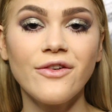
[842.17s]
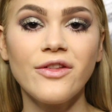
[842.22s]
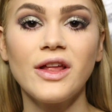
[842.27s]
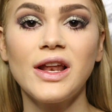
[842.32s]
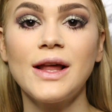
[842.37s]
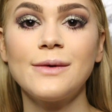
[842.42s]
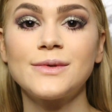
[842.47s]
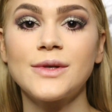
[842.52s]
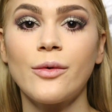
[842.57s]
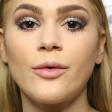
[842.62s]
for the
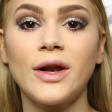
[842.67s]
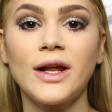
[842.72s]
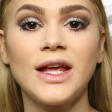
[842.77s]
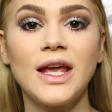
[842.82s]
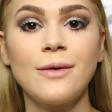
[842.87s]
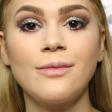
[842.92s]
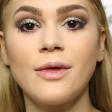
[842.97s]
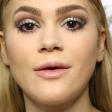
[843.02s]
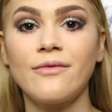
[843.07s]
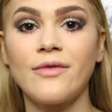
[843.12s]
lips, I wanna
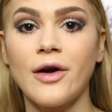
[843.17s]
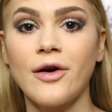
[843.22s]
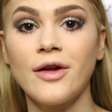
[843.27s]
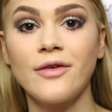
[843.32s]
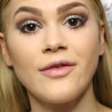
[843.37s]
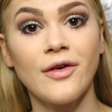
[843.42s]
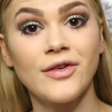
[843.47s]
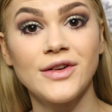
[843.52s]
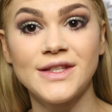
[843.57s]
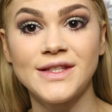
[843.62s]
keep them
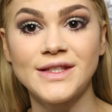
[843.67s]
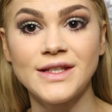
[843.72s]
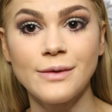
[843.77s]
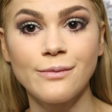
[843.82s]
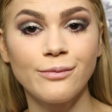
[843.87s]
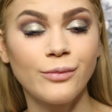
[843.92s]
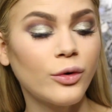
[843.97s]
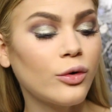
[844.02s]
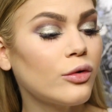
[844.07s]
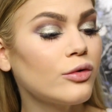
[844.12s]
very, very
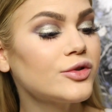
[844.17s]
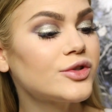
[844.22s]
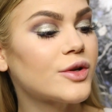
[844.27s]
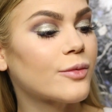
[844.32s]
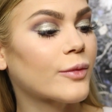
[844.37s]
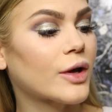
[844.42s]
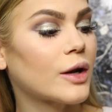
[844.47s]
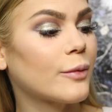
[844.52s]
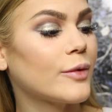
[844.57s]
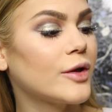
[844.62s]
simple. So
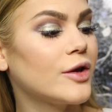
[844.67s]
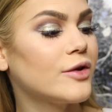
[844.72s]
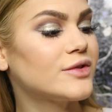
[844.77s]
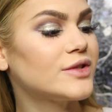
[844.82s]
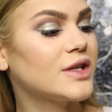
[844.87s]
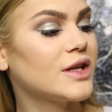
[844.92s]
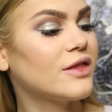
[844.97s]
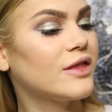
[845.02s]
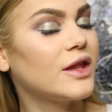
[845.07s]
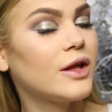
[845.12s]
I'm gonna be
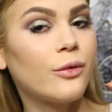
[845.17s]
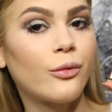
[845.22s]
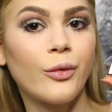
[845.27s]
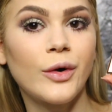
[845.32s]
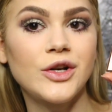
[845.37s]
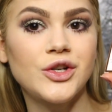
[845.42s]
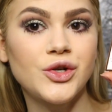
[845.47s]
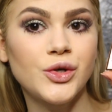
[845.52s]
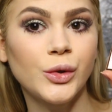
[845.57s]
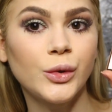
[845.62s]
using the
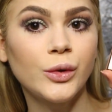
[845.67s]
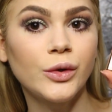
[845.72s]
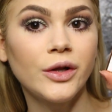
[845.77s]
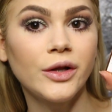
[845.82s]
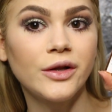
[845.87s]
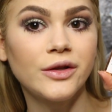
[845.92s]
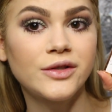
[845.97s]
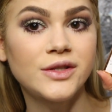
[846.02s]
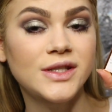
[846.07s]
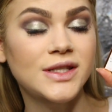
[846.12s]

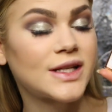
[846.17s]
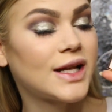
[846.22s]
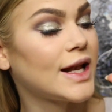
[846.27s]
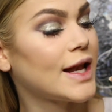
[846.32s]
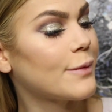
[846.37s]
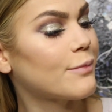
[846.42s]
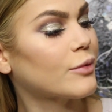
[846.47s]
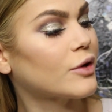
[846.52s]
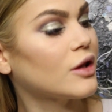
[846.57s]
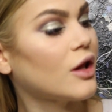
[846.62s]
Rituals
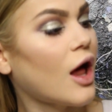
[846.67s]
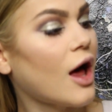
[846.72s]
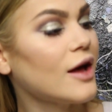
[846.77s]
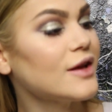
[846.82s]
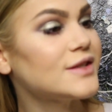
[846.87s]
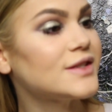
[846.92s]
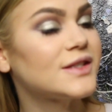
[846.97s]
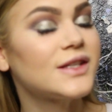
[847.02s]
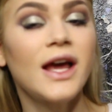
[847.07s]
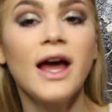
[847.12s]
Lip
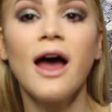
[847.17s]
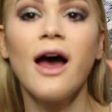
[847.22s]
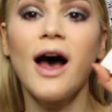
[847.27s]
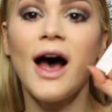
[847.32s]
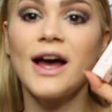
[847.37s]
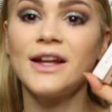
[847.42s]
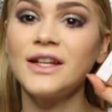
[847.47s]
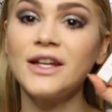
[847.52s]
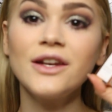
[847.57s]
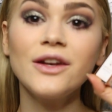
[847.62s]
Gloss.
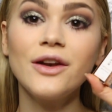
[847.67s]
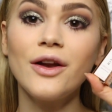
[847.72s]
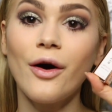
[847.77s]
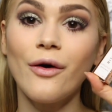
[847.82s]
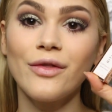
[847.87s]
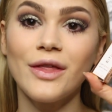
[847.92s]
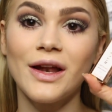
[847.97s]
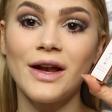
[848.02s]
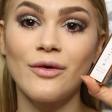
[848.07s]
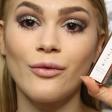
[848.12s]
I didn't
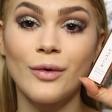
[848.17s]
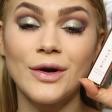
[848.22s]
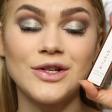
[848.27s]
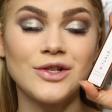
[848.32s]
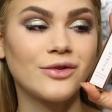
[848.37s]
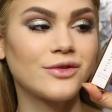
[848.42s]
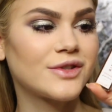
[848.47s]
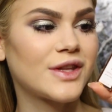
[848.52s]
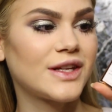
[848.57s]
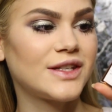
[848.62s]
know that
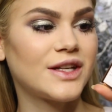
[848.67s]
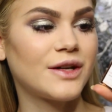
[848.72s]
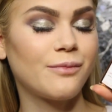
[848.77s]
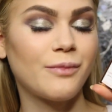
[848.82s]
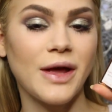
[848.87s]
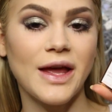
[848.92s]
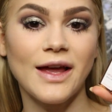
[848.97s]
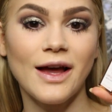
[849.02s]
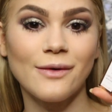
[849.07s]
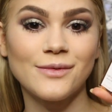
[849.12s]
Rituals they did
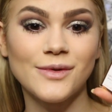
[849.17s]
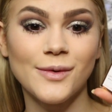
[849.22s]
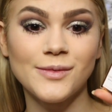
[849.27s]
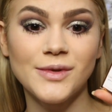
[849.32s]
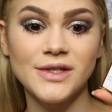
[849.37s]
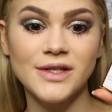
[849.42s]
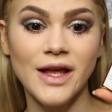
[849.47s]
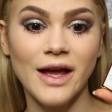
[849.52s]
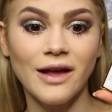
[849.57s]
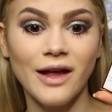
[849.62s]
makeup, so I'm
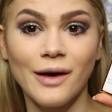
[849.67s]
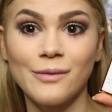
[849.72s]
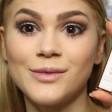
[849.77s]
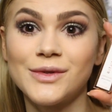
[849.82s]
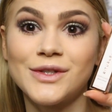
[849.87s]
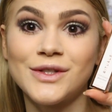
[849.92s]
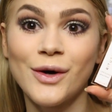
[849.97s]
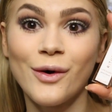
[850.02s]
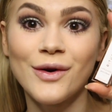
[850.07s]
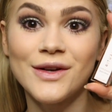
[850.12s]
just like, I'm
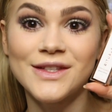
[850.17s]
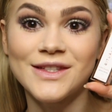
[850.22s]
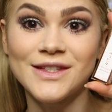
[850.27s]
so